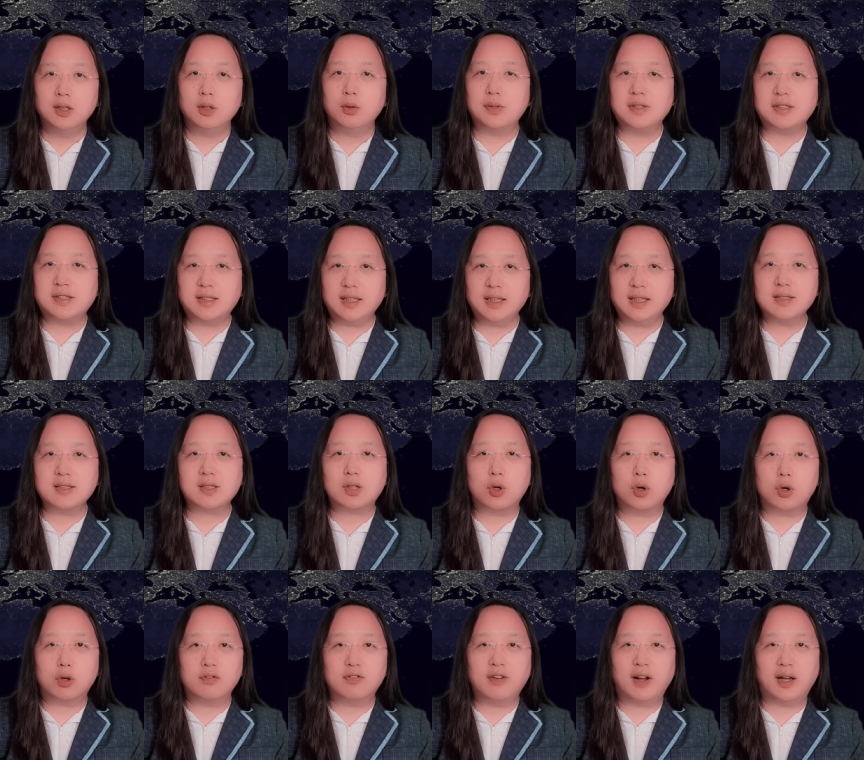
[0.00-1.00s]
With these
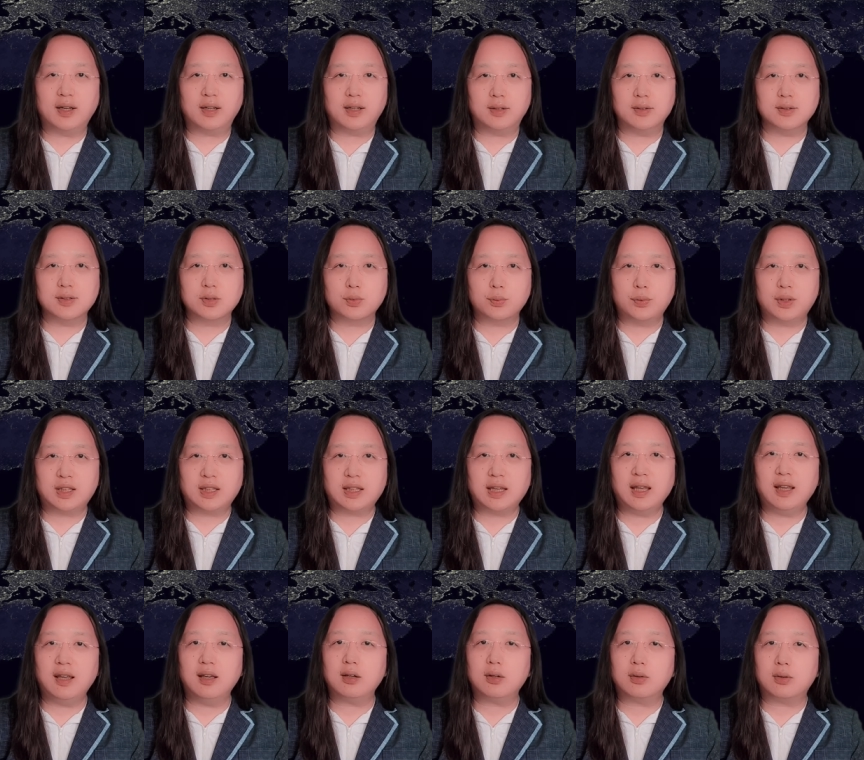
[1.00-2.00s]
core values, we
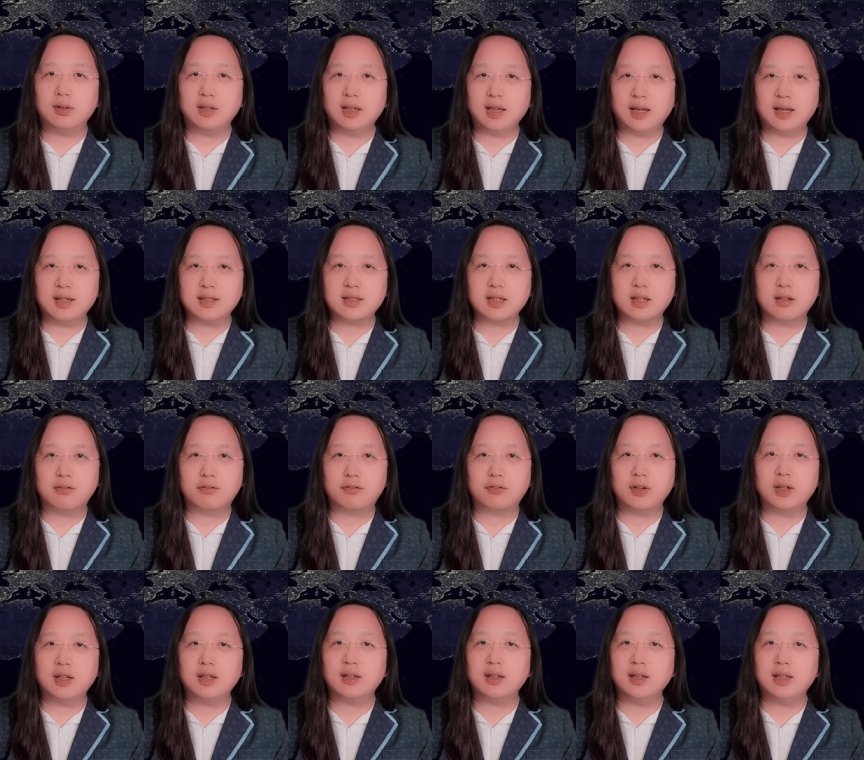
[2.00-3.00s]
can create a
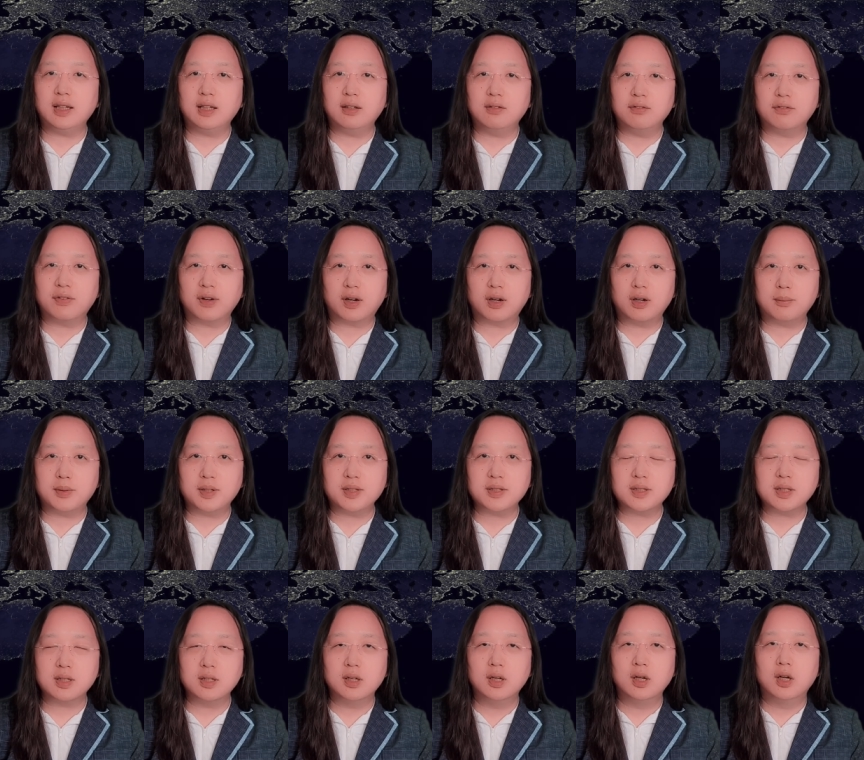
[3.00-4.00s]
friendly
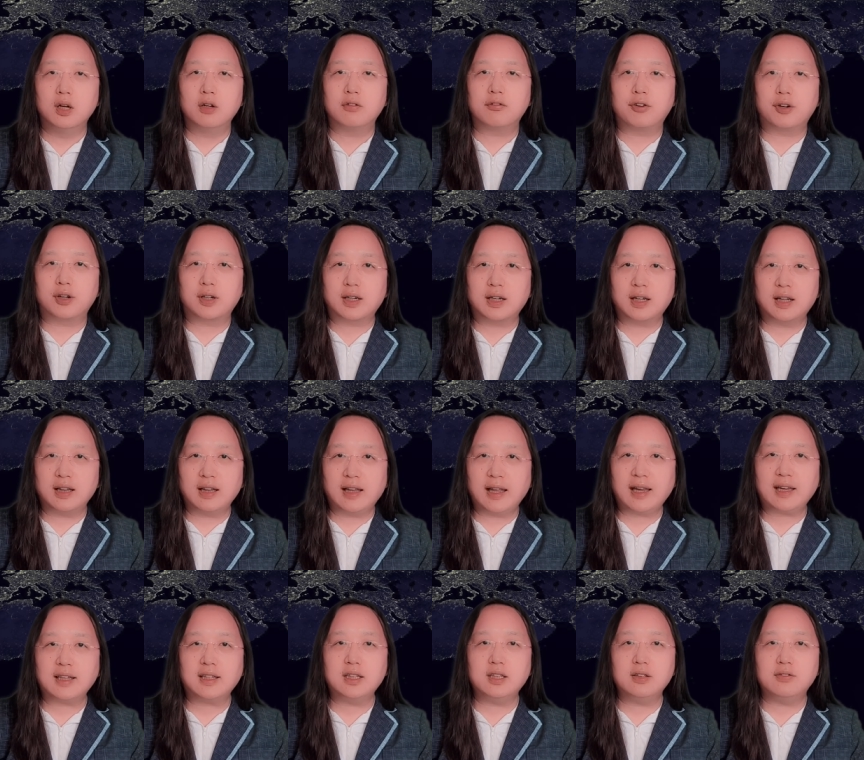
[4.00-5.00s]
environment for
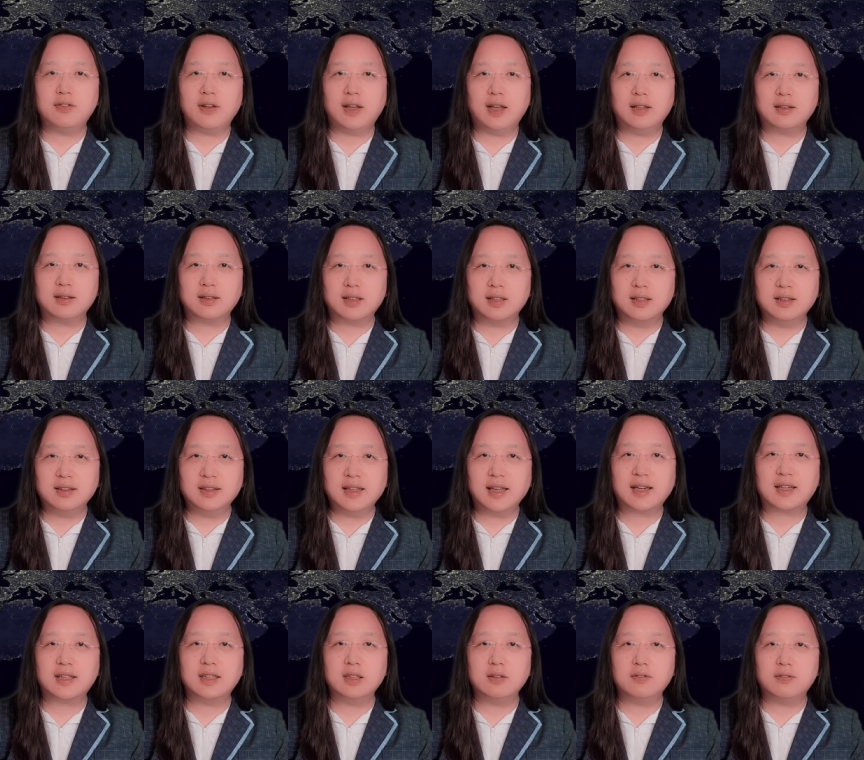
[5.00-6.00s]
collective and
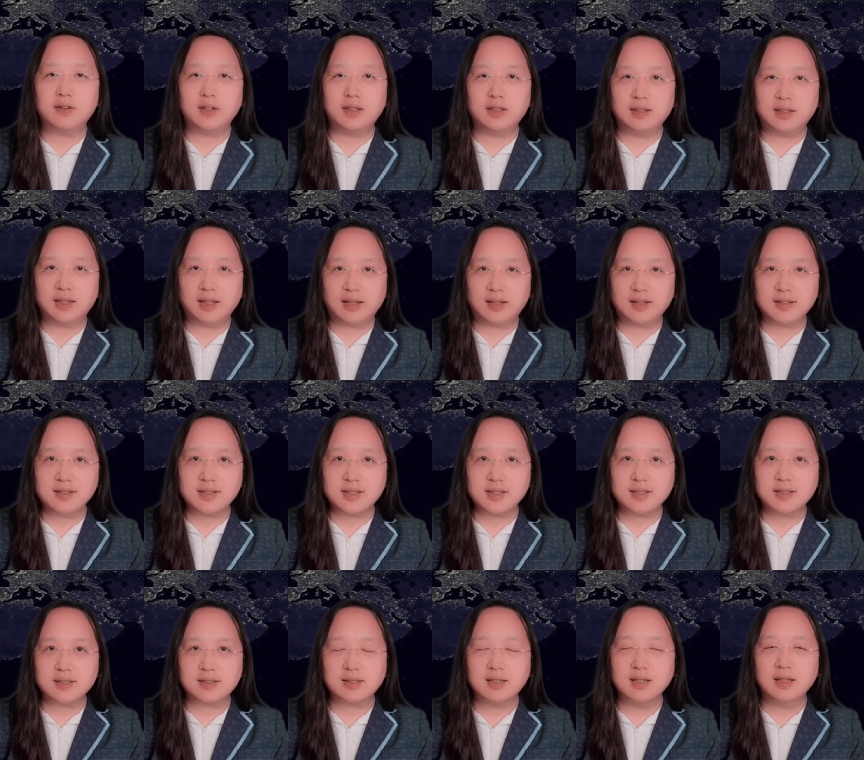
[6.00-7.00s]
connective
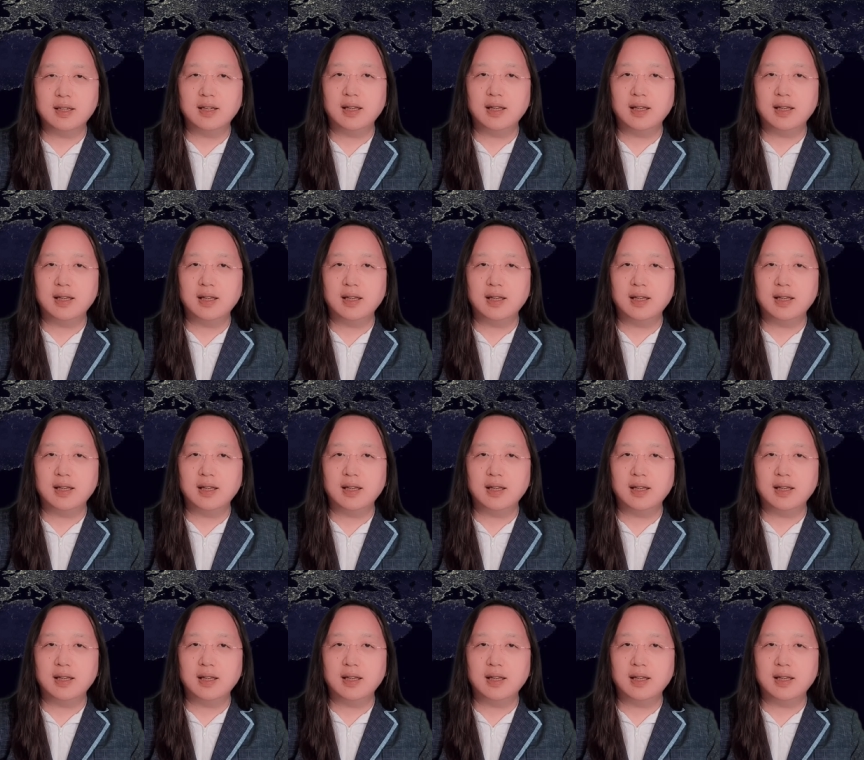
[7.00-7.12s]
intelligence